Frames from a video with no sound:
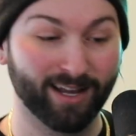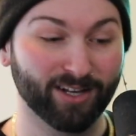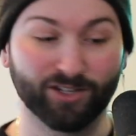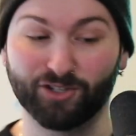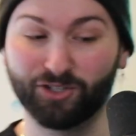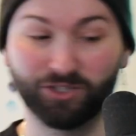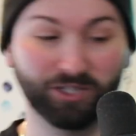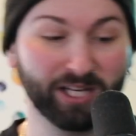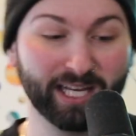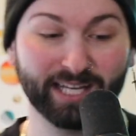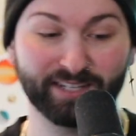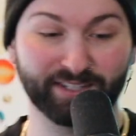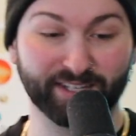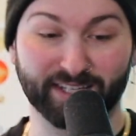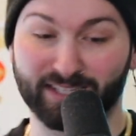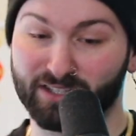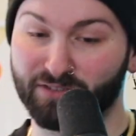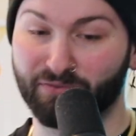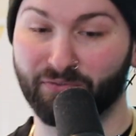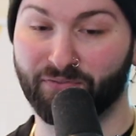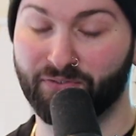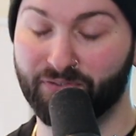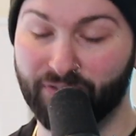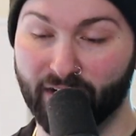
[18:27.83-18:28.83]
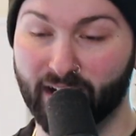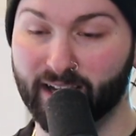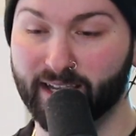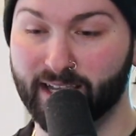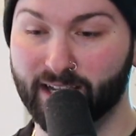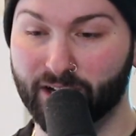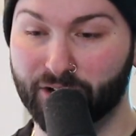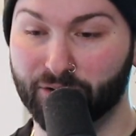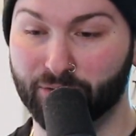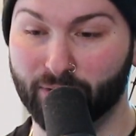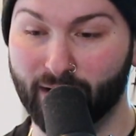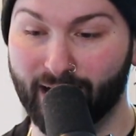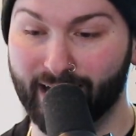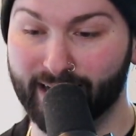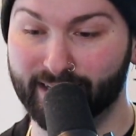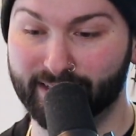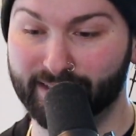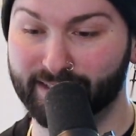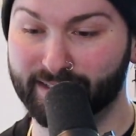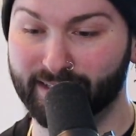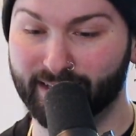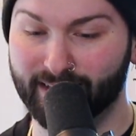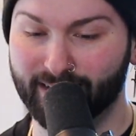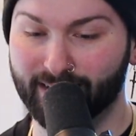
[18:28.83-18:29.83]
Jesus fucking
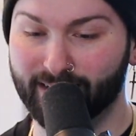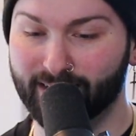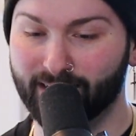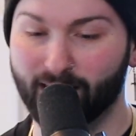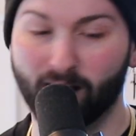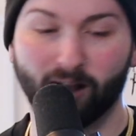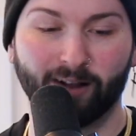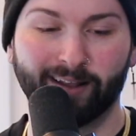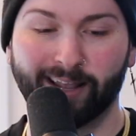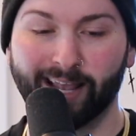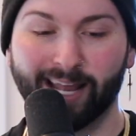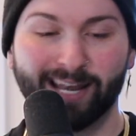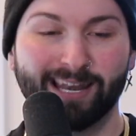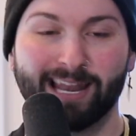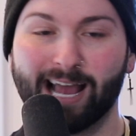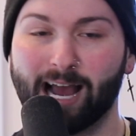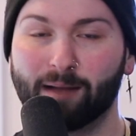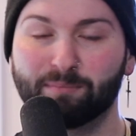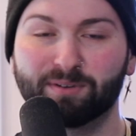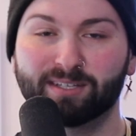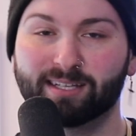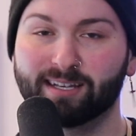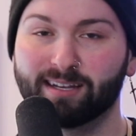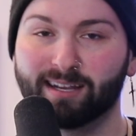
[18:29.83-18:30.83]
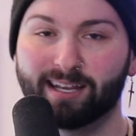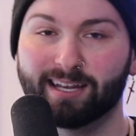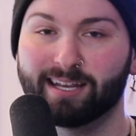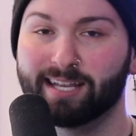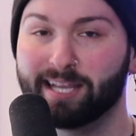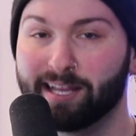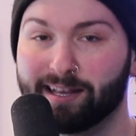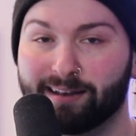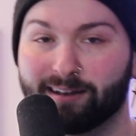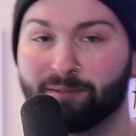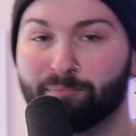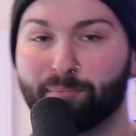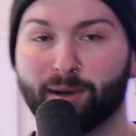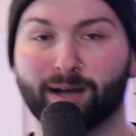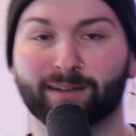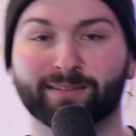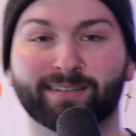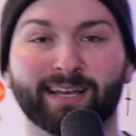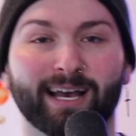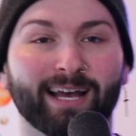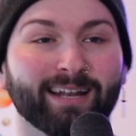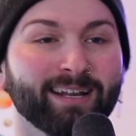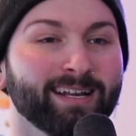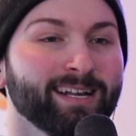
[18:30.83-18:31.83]
Christ. Okay, now I'm just gonna get heated about
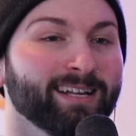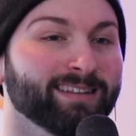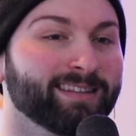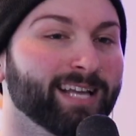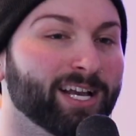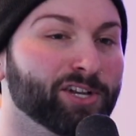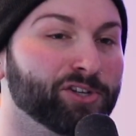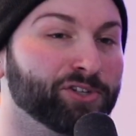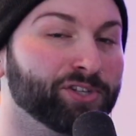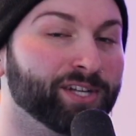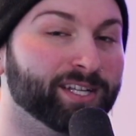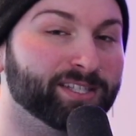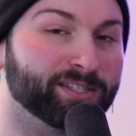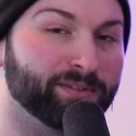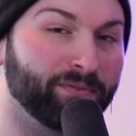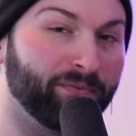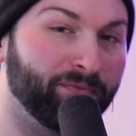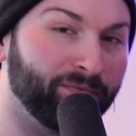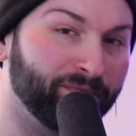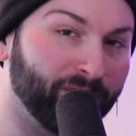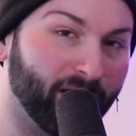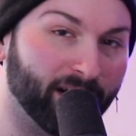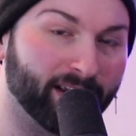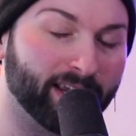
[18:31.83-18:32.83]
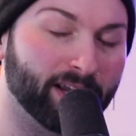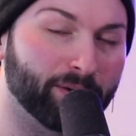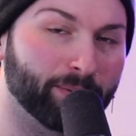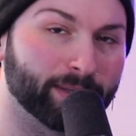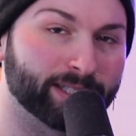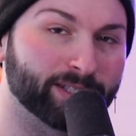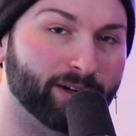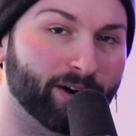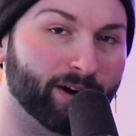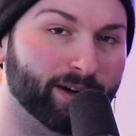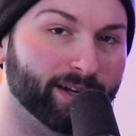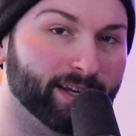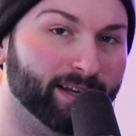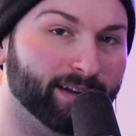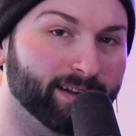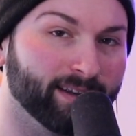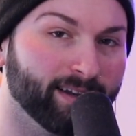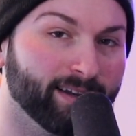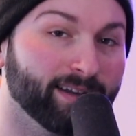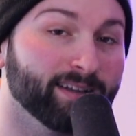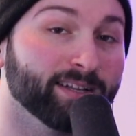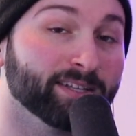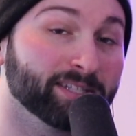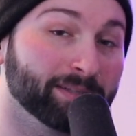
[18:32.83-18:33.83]
that. That shit's fucking retarded.
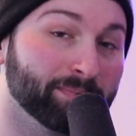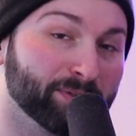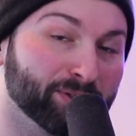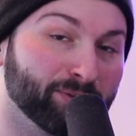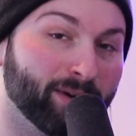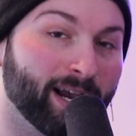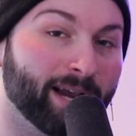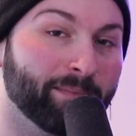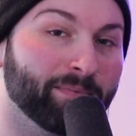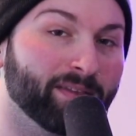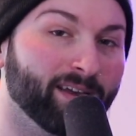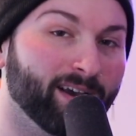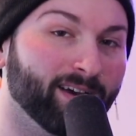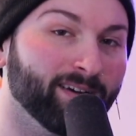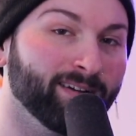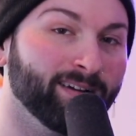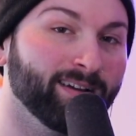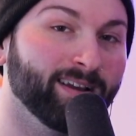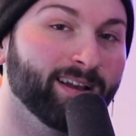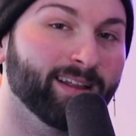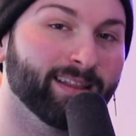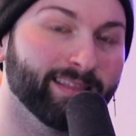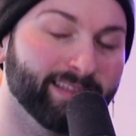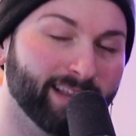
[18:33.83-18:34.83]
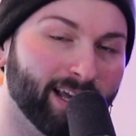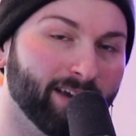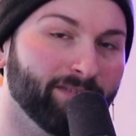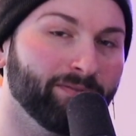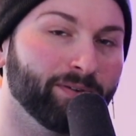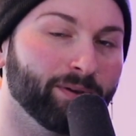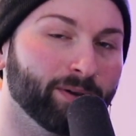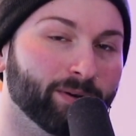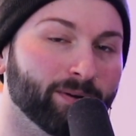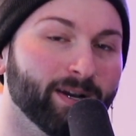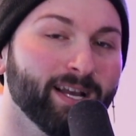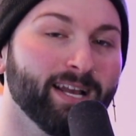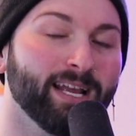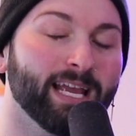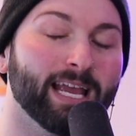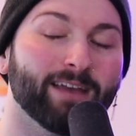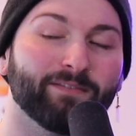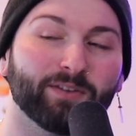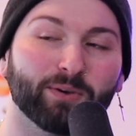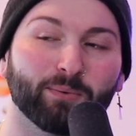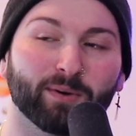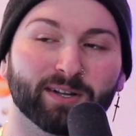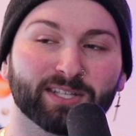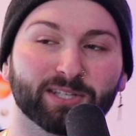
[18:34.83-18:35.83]
Subscribe though. Love you.
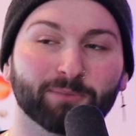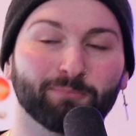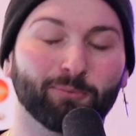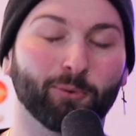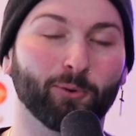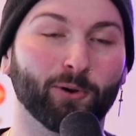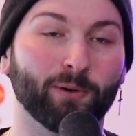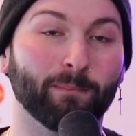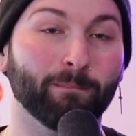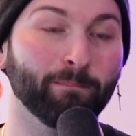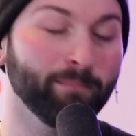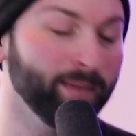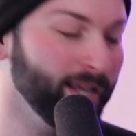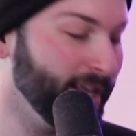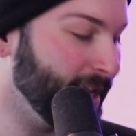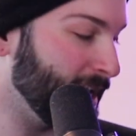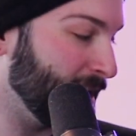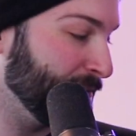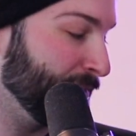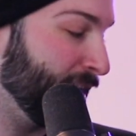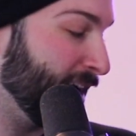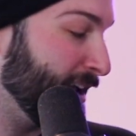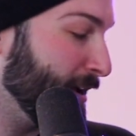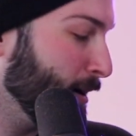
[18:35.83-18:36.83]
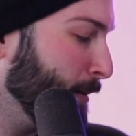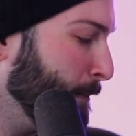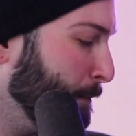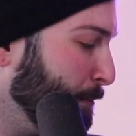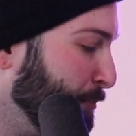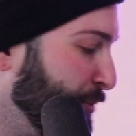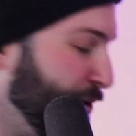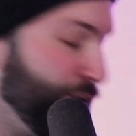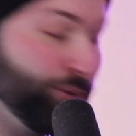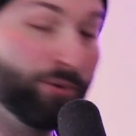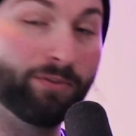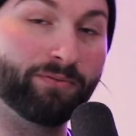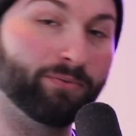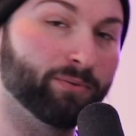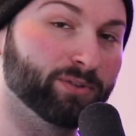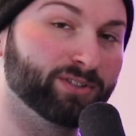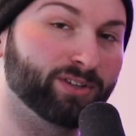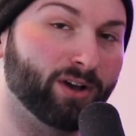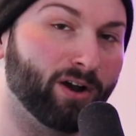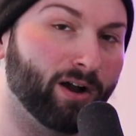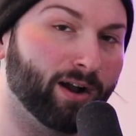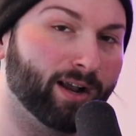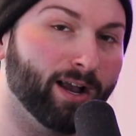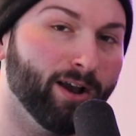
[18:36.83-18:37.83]
If you want to support me and my beautiful
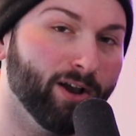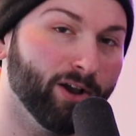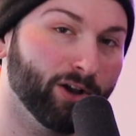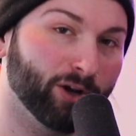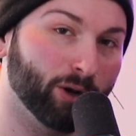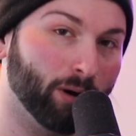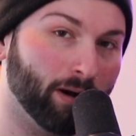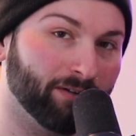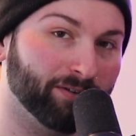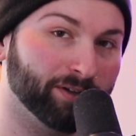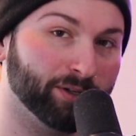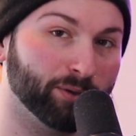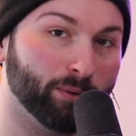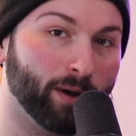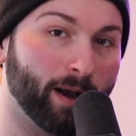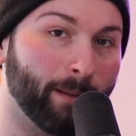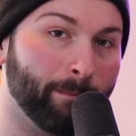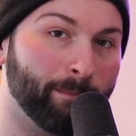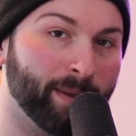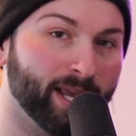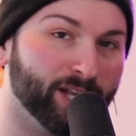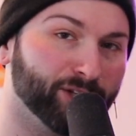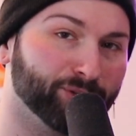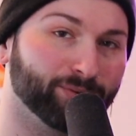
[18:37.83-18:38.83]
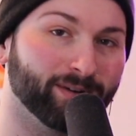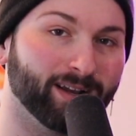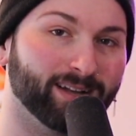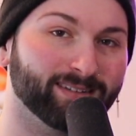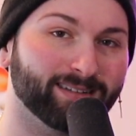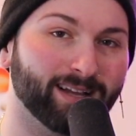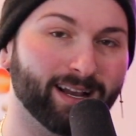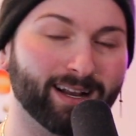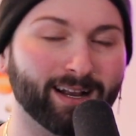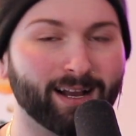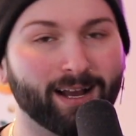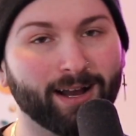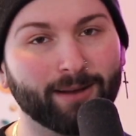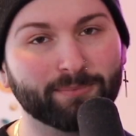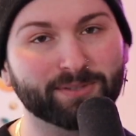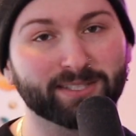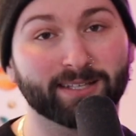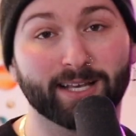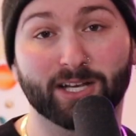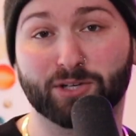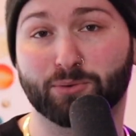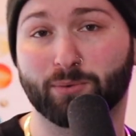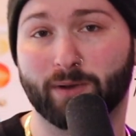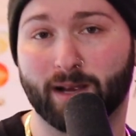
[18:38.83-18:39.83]
dog, go over to
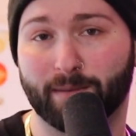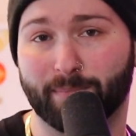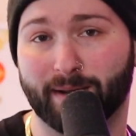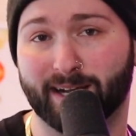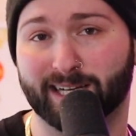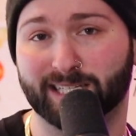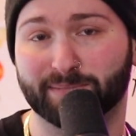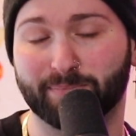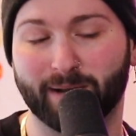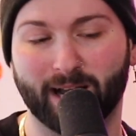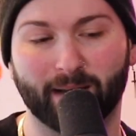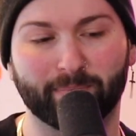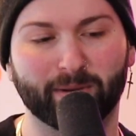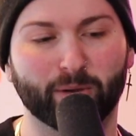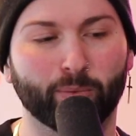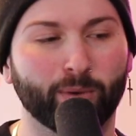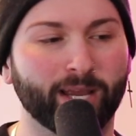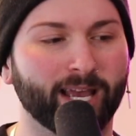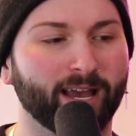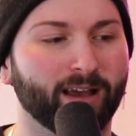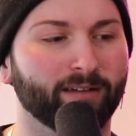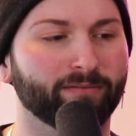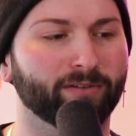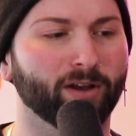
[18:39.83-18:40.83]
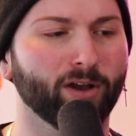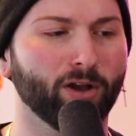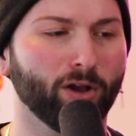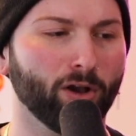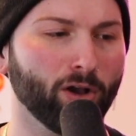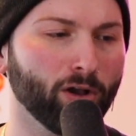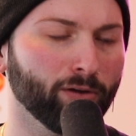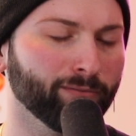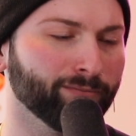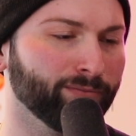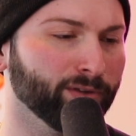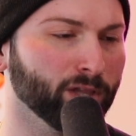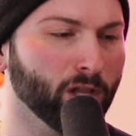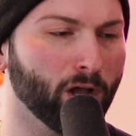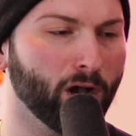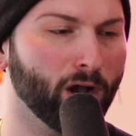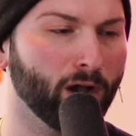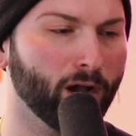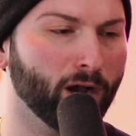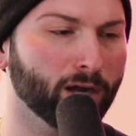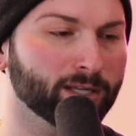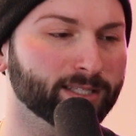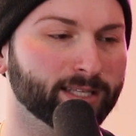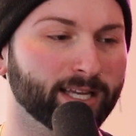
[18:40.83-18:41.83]
patreon.com/Wineboxpapi. We have
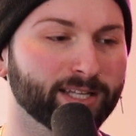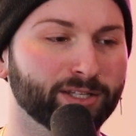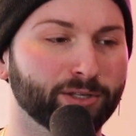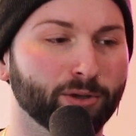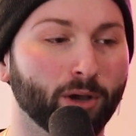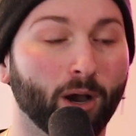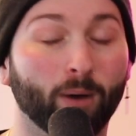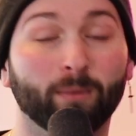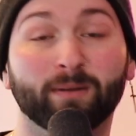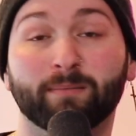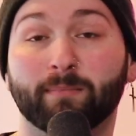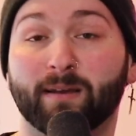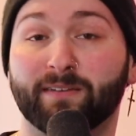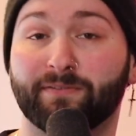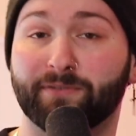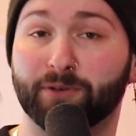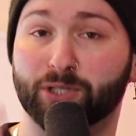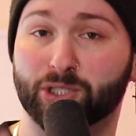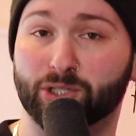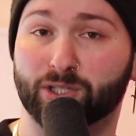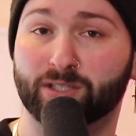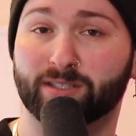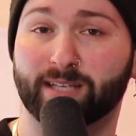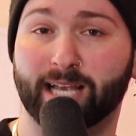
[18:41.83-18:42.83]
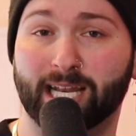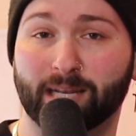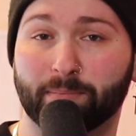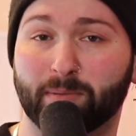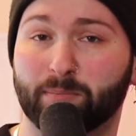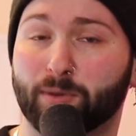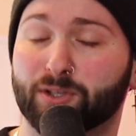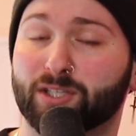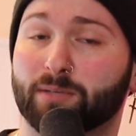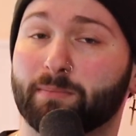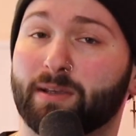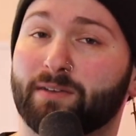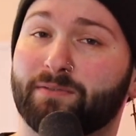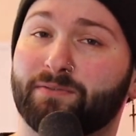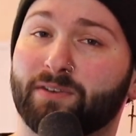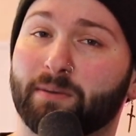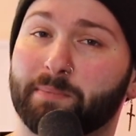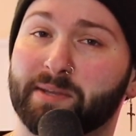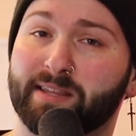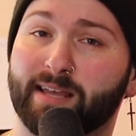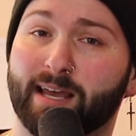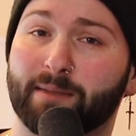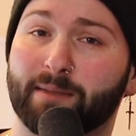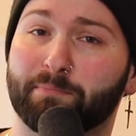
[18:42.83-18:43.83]
vlogs. I do in my future stand-up. I'm also going to be
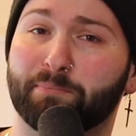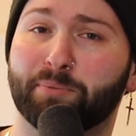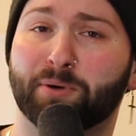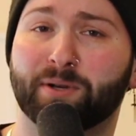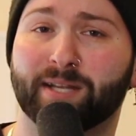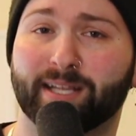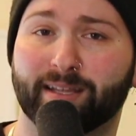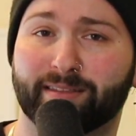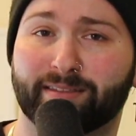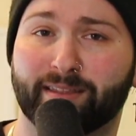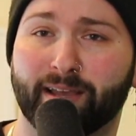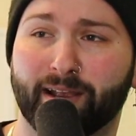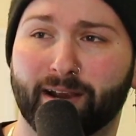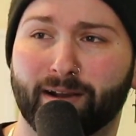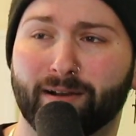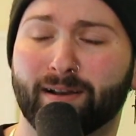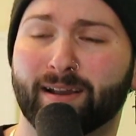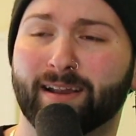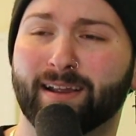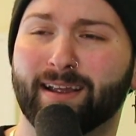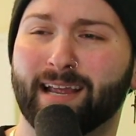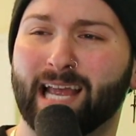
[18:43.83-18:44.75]
filming that and putting it there.